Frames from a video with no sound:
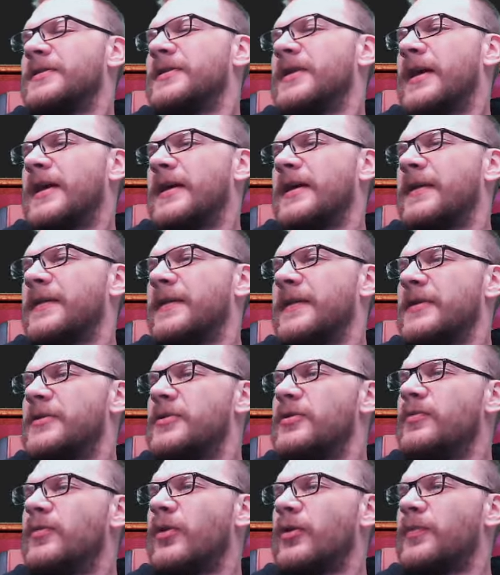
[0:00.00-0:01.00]
are the
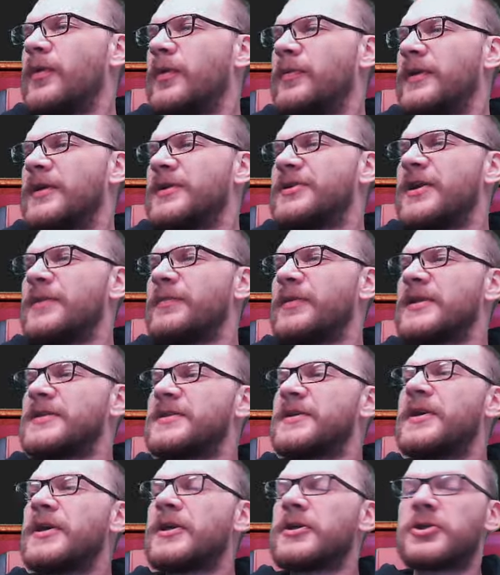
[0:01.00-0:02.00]
two more popular champions
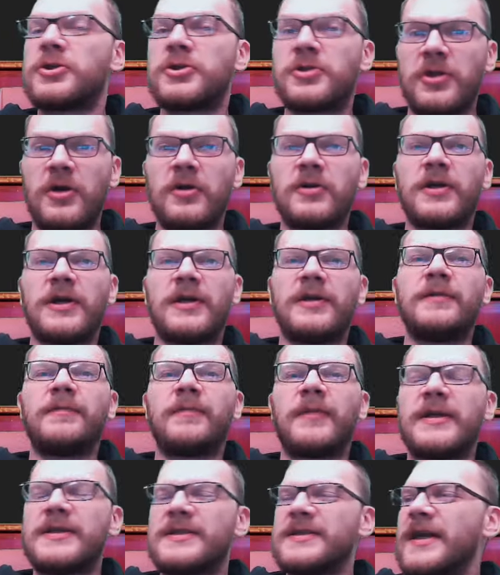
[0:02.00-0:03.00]
here. Shocker
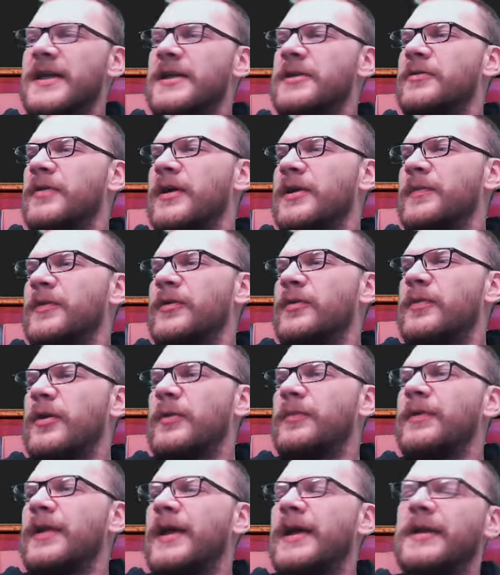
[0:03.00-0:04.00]
has gained quite a bit of
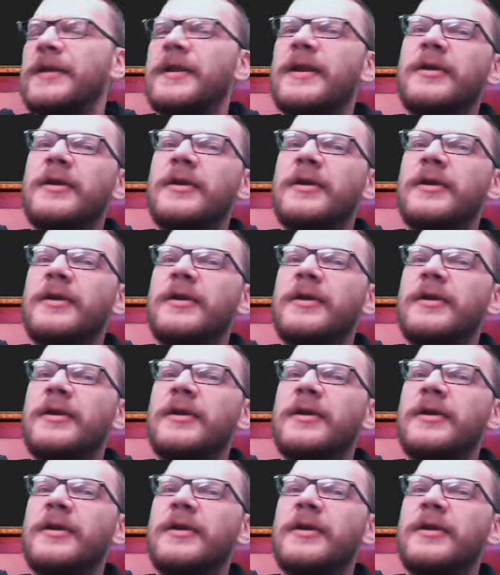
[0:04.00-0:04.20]
popularity,